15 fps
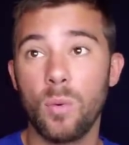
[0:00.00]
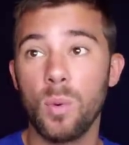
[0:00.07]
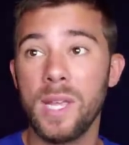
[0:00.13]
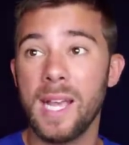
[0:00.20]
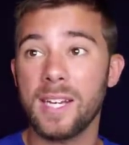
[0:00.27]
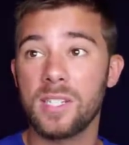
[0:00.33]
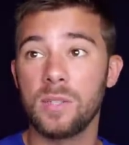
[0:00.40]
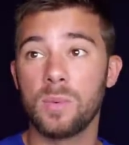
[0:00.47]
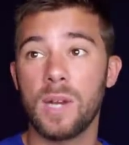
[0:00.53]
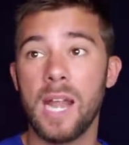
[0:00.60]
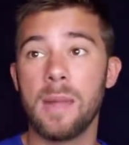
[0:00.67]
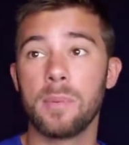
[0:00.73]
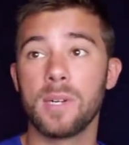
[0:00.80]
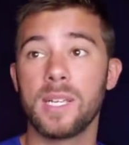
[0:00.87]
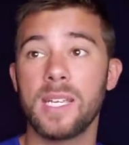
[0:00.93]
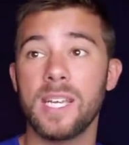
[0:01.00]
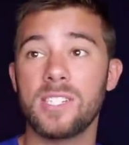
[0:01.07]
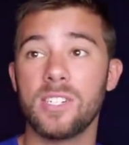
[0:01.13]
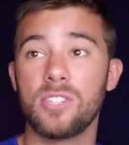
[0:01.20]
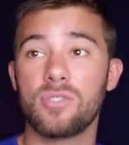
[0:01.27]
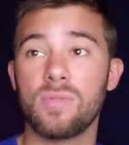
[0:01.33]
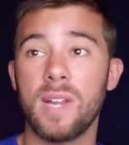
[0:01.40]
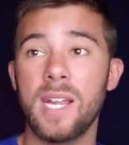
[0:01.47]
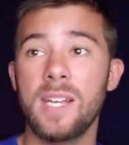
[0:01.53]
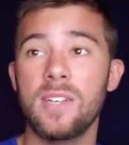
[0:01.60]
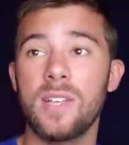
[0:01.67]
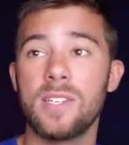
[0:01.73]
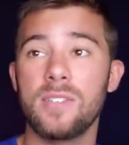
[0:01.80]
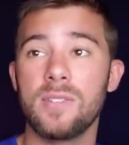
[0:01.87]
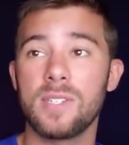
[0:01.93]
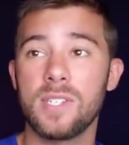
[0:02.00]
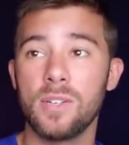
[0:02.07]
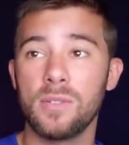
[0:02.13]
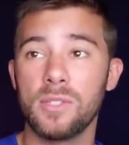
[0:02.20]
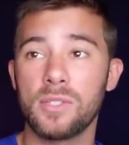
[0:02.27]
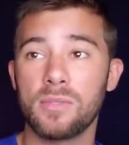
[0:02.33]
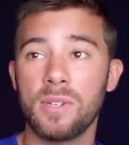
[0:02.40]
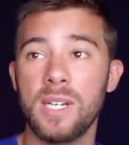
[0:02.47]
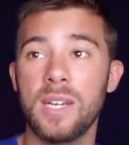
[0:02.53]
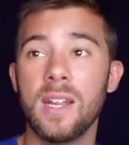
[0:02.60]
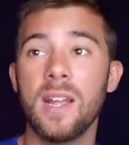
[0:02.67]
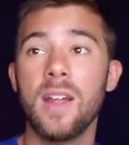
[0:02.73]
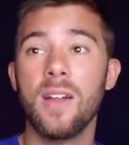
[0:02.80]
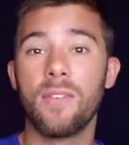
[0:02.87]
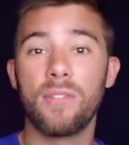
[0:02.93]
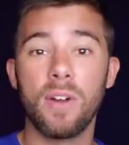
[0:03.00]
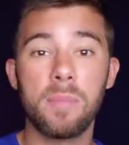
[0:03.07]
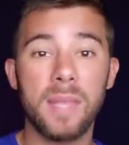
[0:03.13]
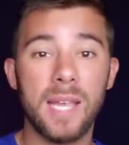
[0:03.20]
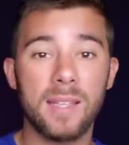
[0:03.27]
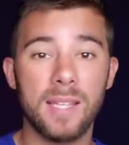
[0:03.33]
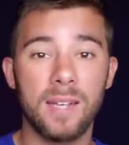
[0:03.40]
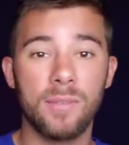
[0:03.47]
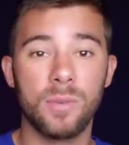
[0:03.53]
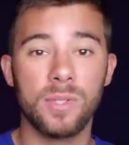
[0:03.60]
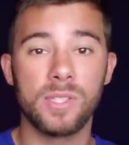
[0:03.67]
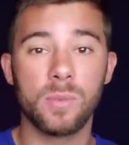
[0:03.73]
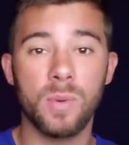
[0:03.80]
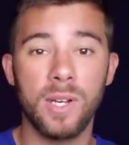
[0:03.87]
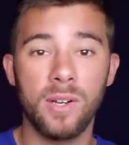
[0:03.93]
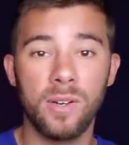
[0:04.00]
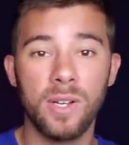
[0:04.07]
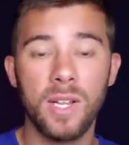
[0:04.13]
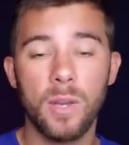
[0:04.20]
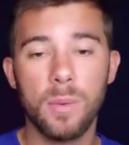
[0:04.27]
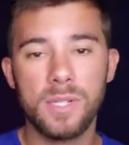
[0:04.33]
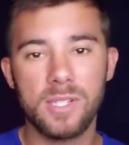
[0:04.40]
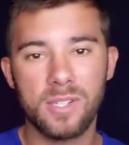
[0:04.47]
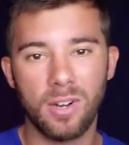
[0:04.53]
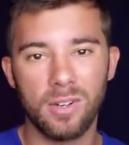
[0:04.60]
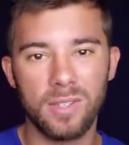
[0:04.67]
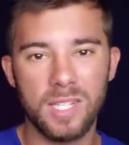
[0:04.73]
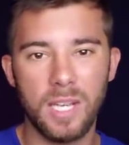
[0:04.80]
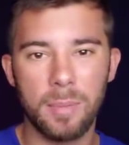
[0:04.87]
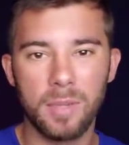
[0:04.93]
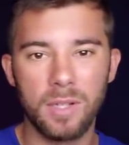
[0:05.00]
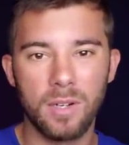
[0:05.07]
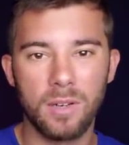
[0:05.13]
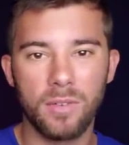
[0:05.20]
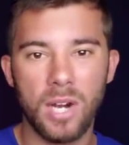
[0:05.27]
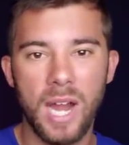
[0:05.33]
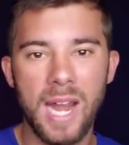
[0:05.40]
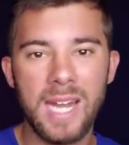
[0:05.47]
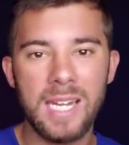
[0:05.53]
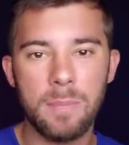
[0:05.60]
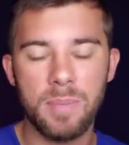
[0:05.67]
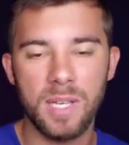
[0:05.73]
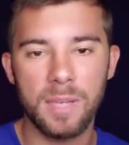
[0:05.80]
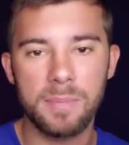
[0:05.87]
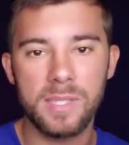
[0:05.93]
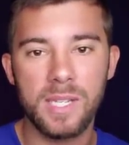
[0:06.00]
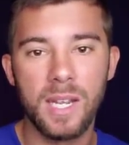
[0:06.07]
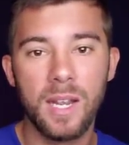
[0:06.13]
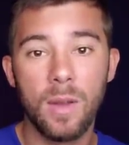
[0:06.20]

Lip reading: We actually were able to catch a trade, as you can see on your screen, from that level as well, which is currently up a little over 80 pips.